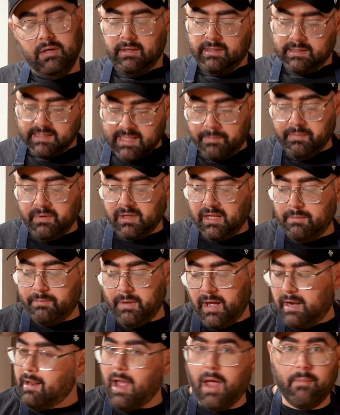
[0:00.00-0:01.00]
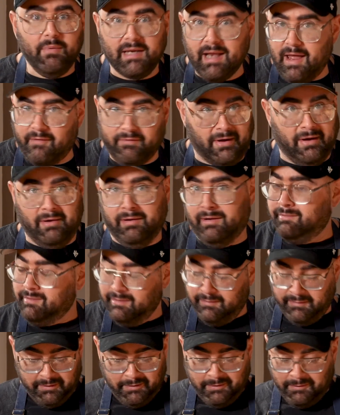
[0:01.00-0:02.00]
separately, but I would never.
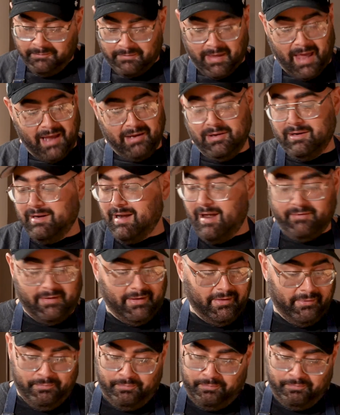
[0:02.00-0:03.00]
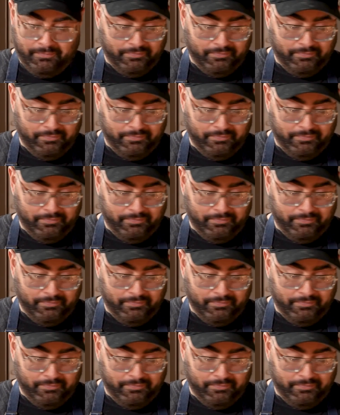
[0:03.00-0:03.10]
I could never.